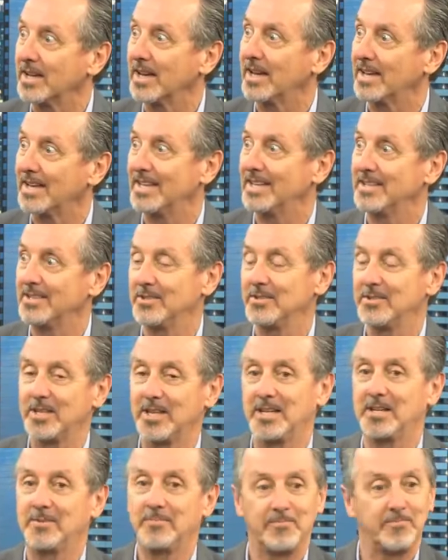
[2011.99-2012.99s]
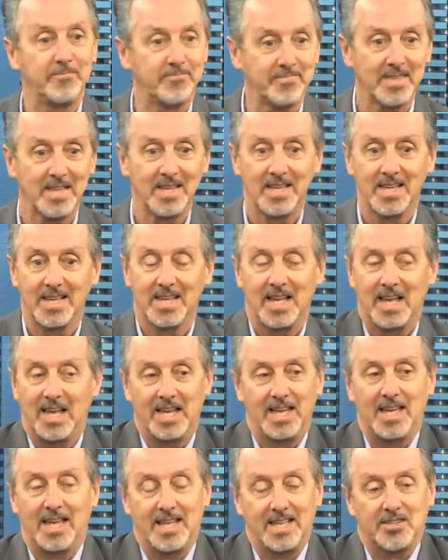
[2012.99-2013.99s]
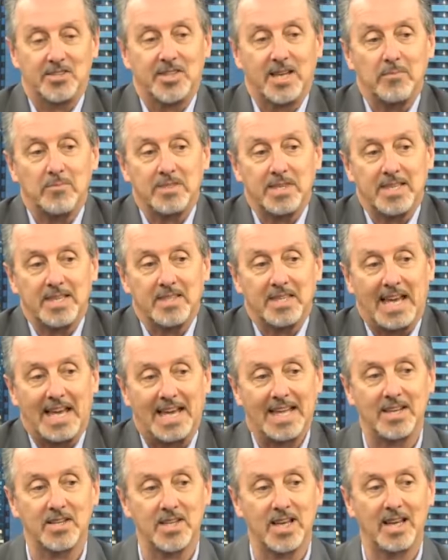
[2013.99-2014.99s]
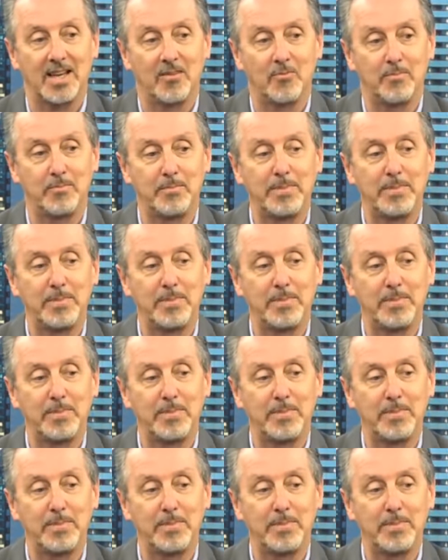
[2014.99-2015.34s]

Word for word: And mm -hmm. um, it, it's something that uh,